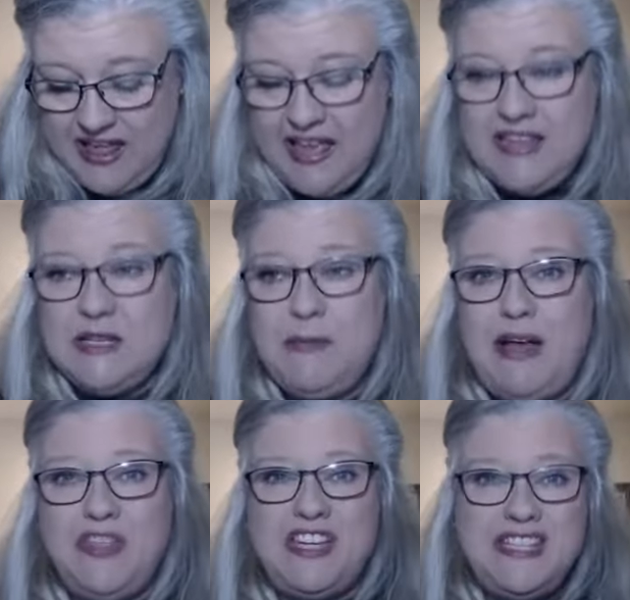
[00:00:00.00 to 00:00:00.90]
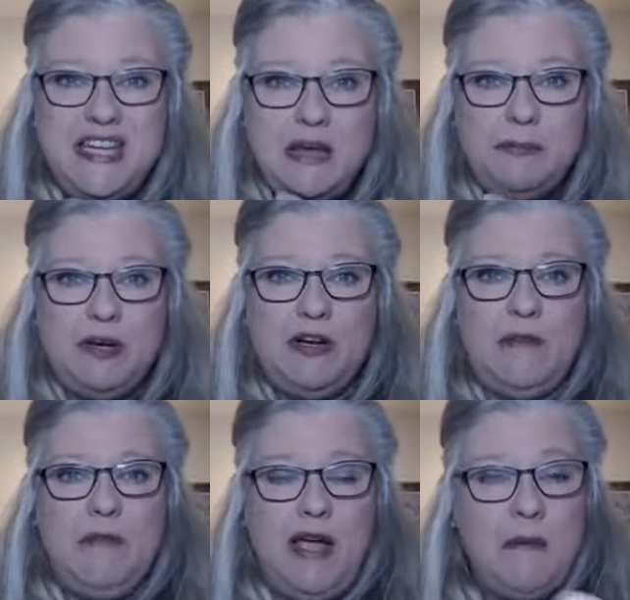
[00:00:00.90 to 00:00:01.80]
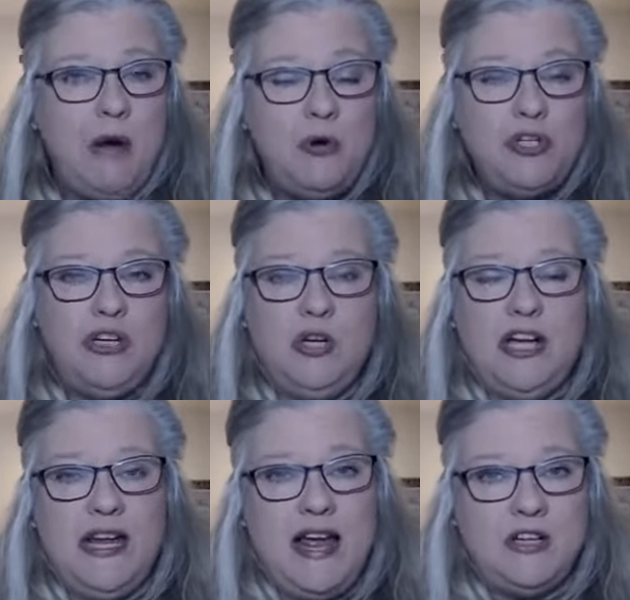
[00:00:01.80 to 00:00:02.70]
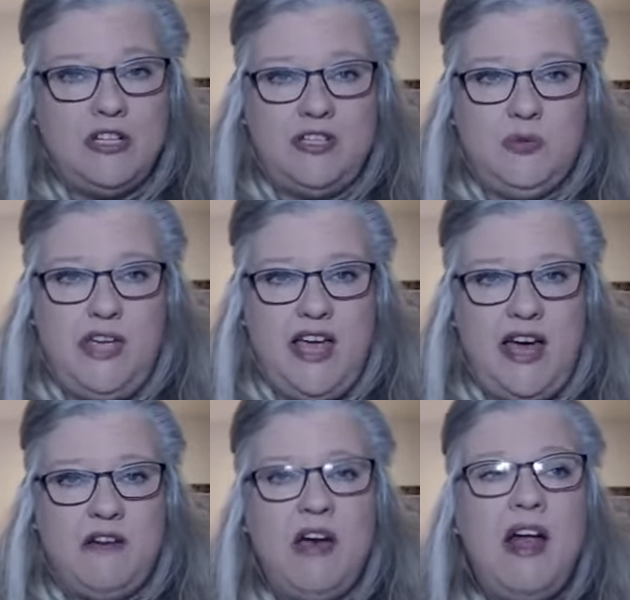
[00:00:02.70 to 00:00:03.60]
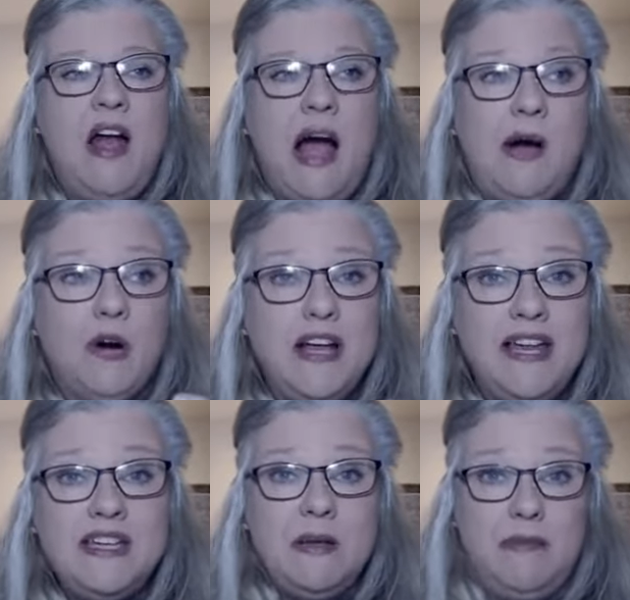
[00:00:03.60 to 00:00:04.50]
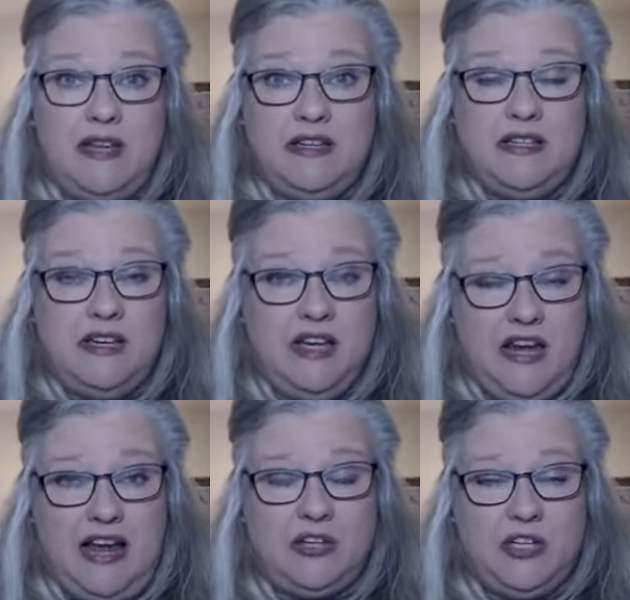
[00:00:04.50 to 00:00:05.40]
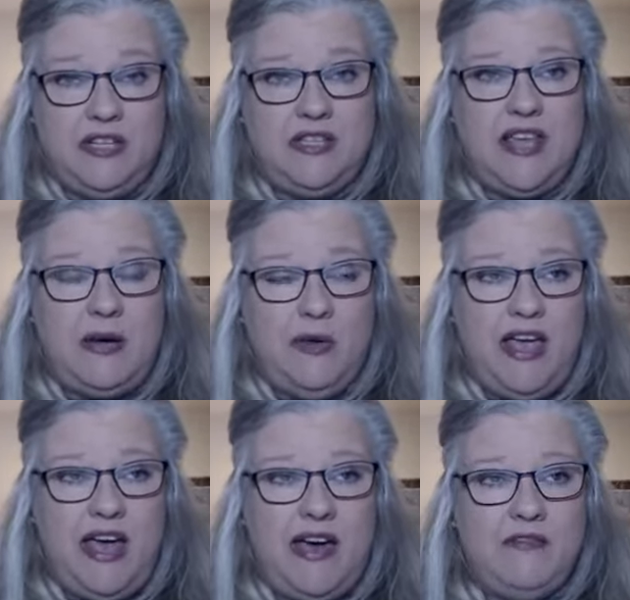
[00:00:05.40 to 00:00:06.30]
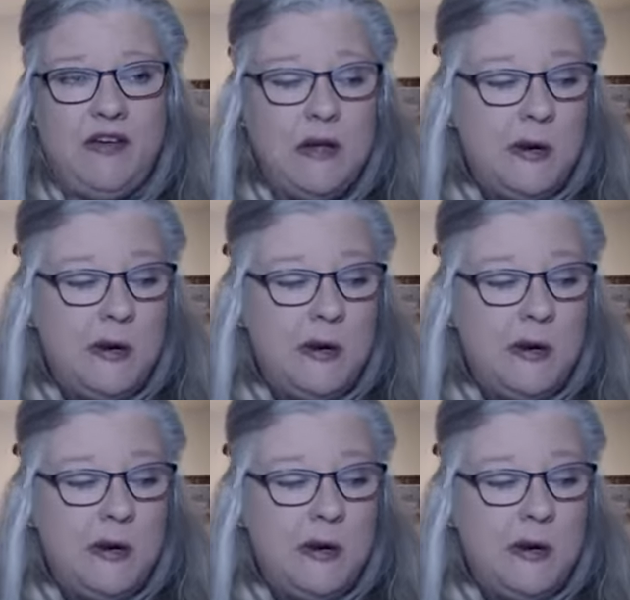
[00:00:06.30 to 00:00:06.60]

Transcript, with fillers: It is about the deep com- emotional connections we have, our intimate connections that we have.